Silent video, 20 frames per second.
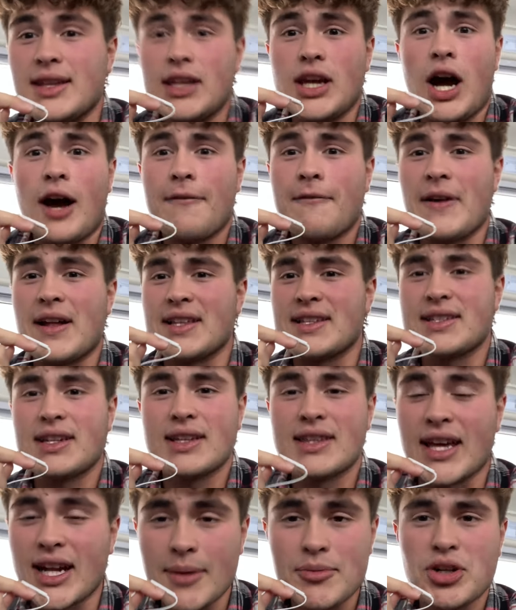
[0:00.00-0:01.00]
the offense
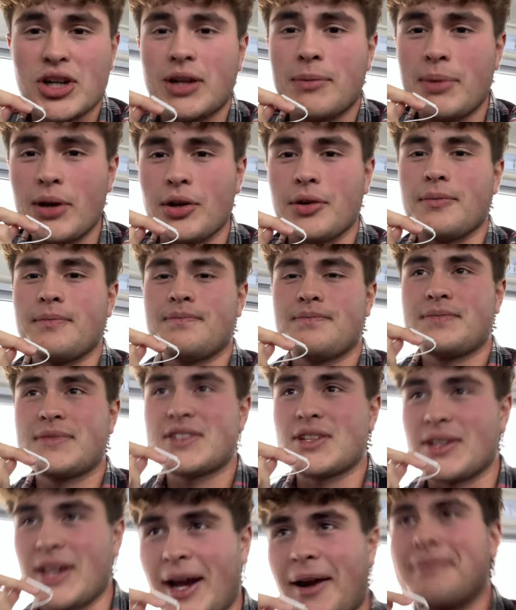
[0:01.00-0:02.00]
that I'm trying to build.
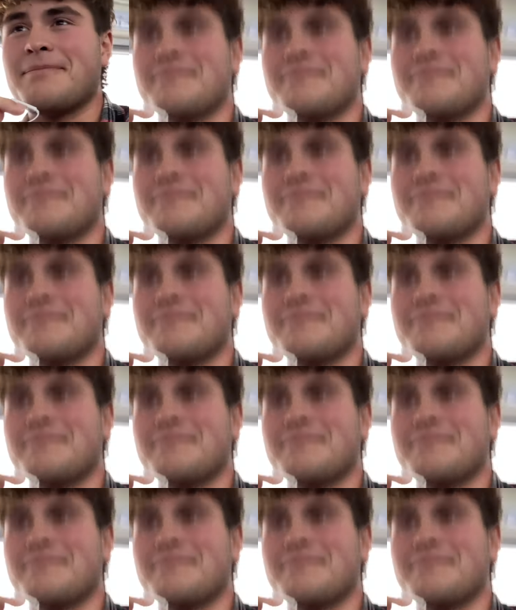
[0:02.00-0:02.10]
So, yeah.